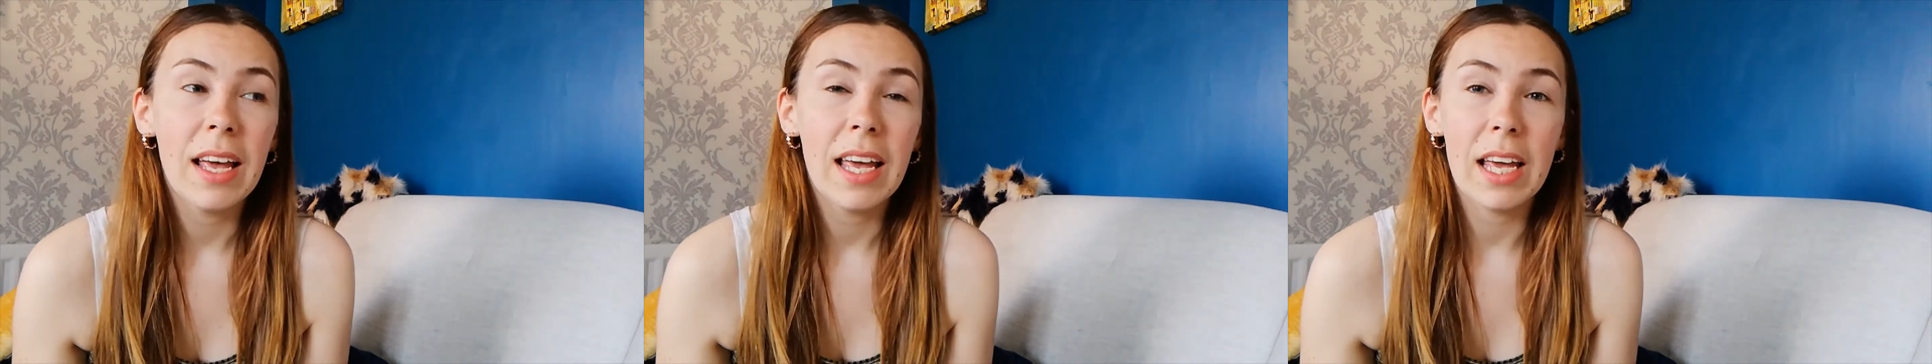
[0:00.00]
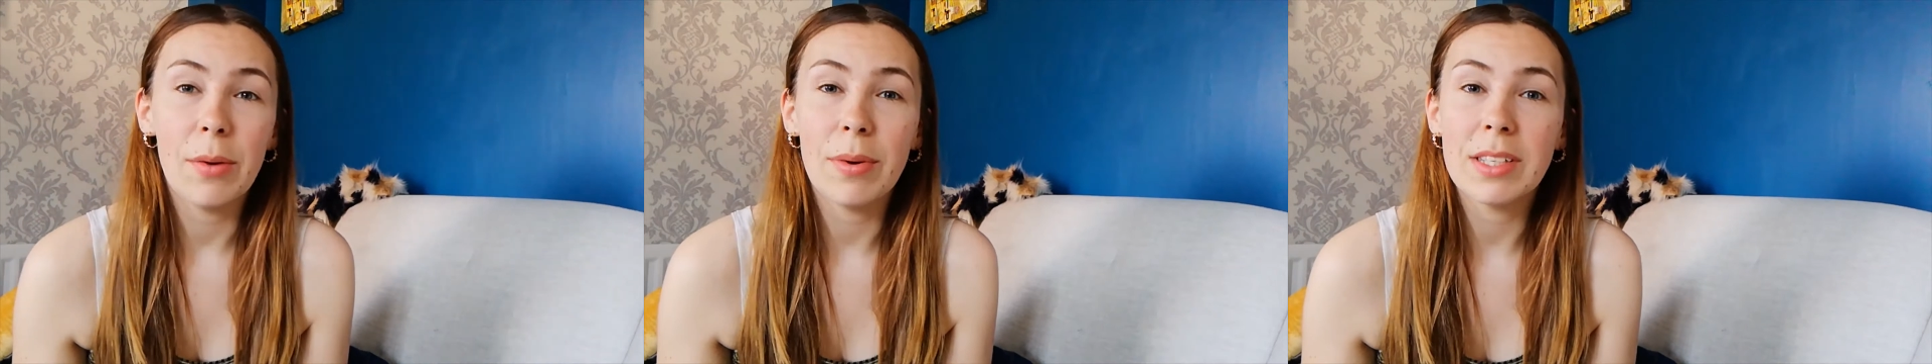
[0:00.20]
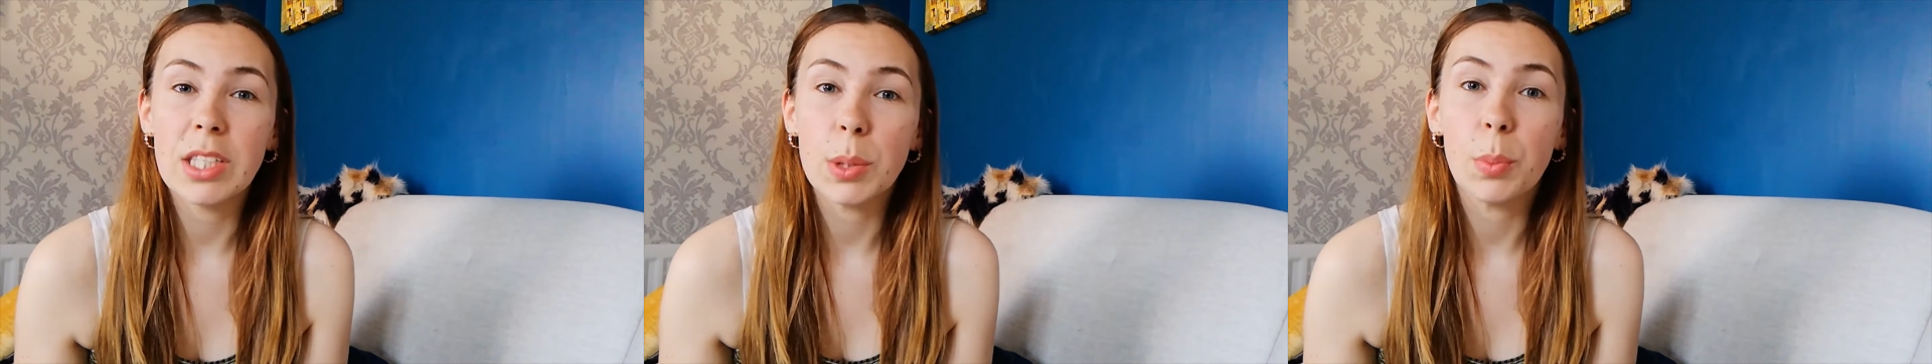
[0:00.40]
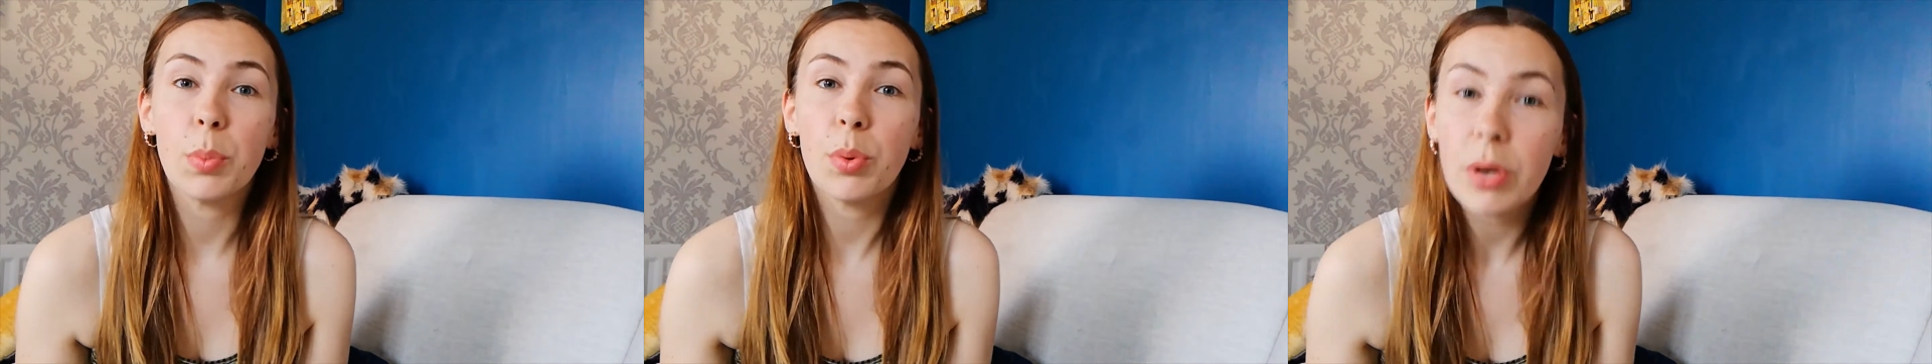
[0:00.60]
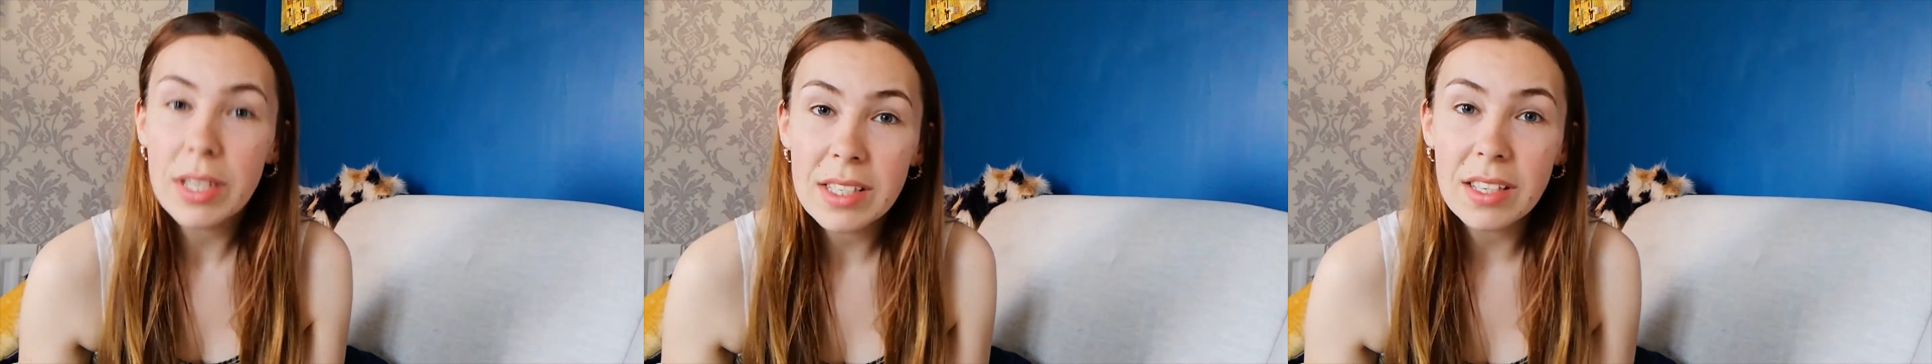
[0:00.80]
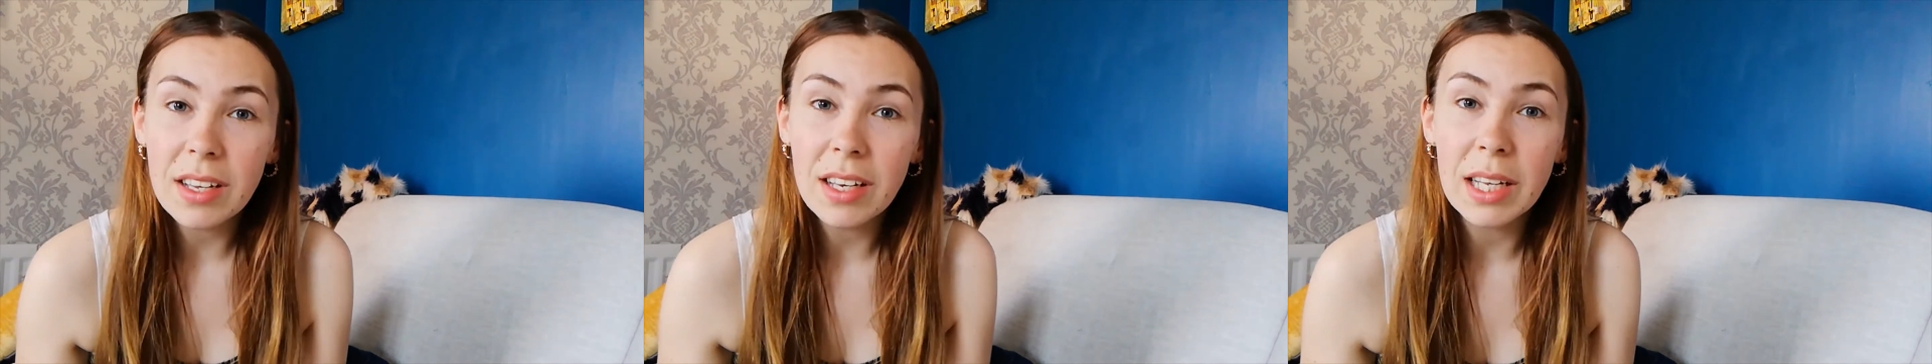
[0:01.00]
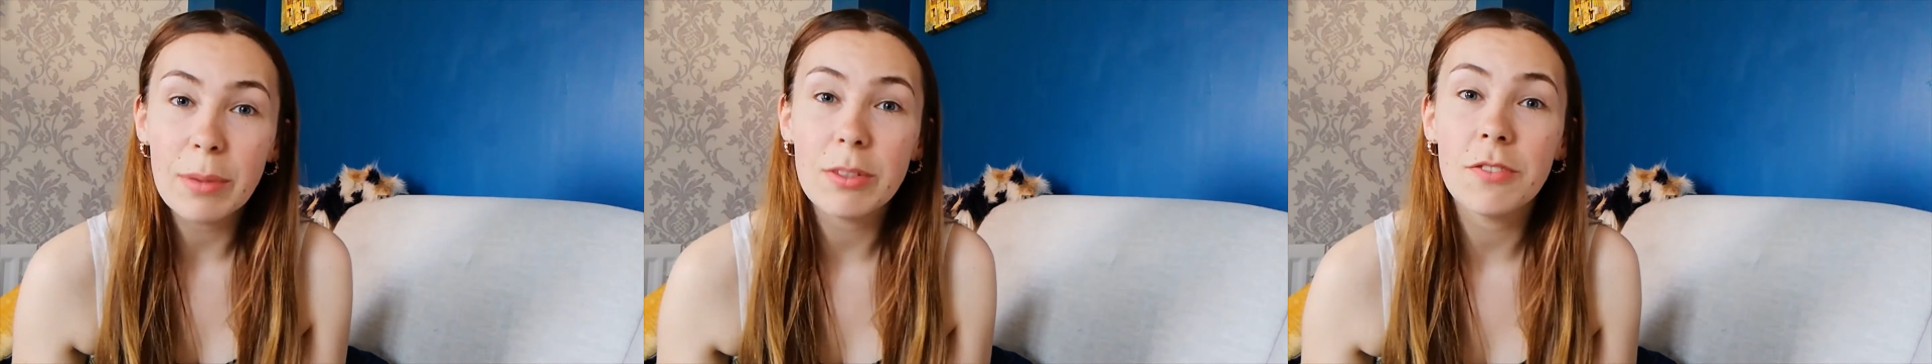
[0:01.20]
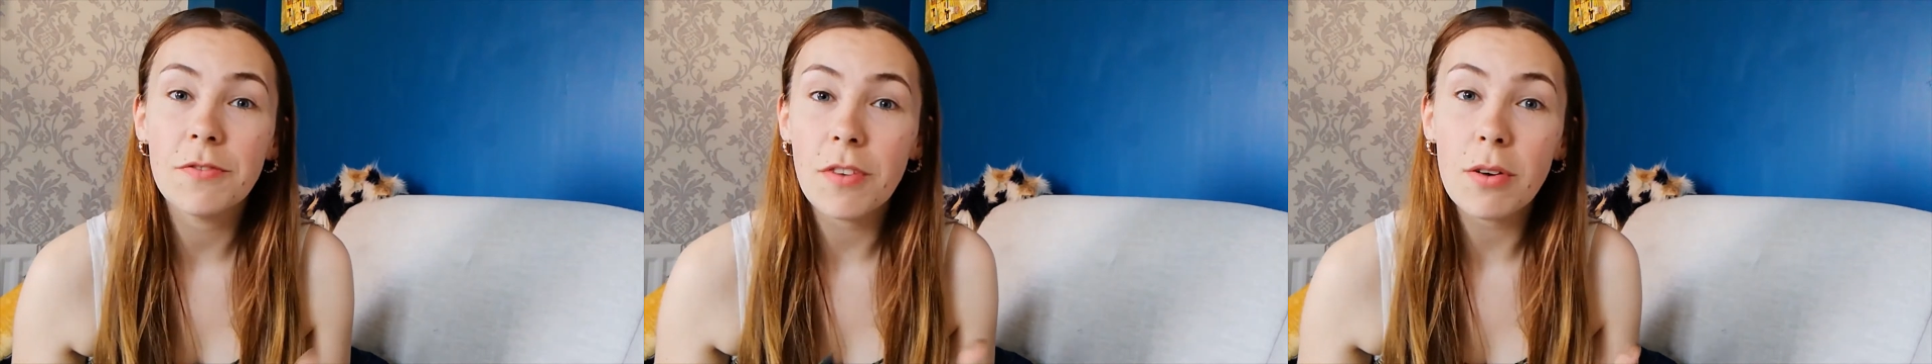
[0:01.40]
He went to prison. He
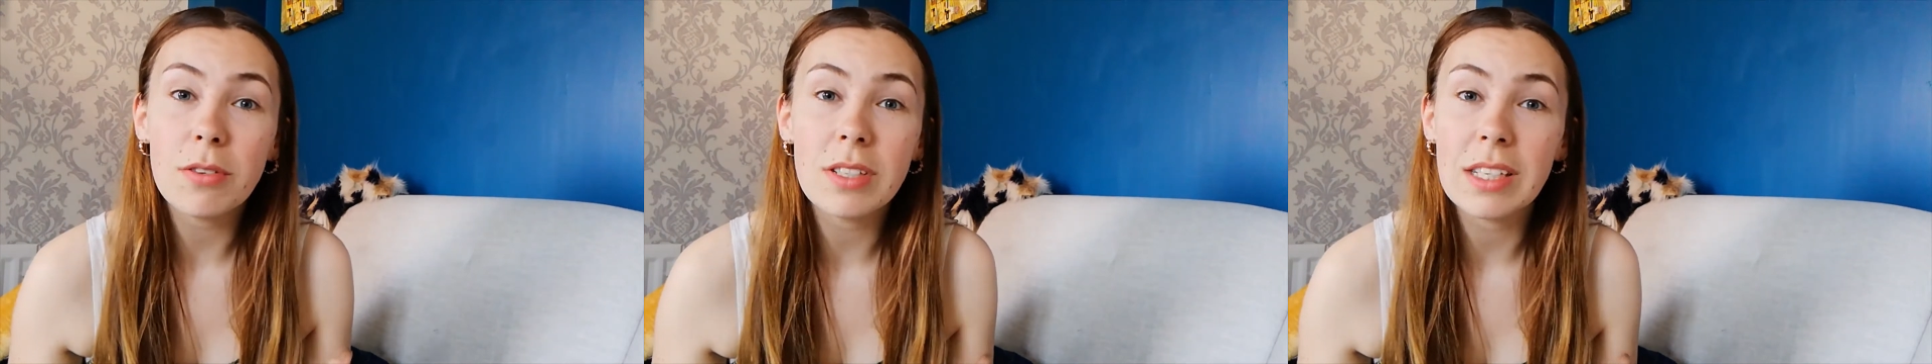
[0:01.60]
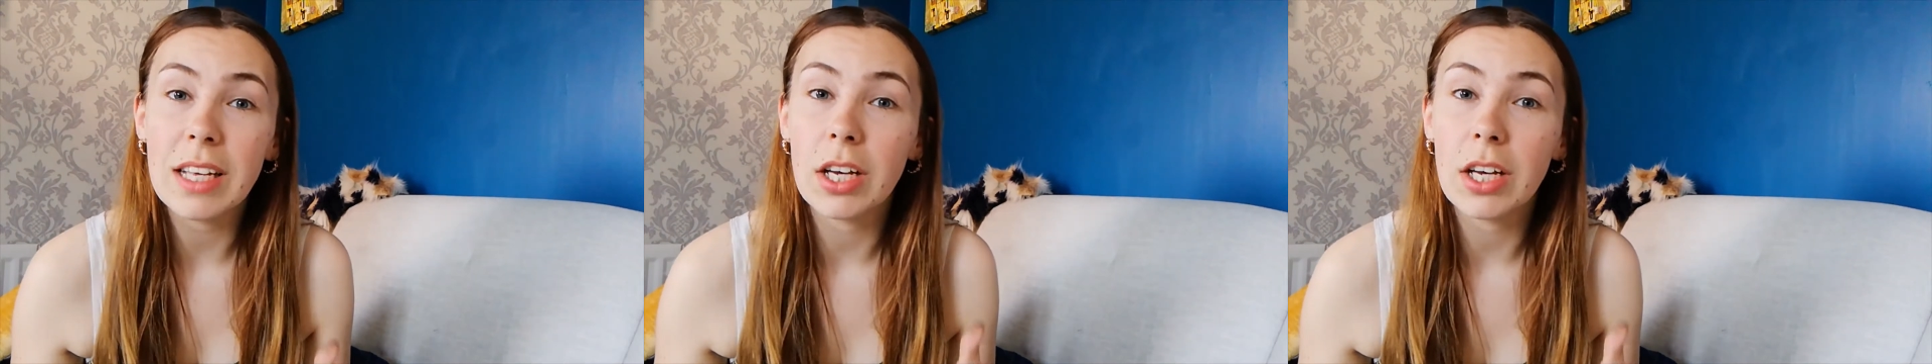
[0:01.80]
was falsely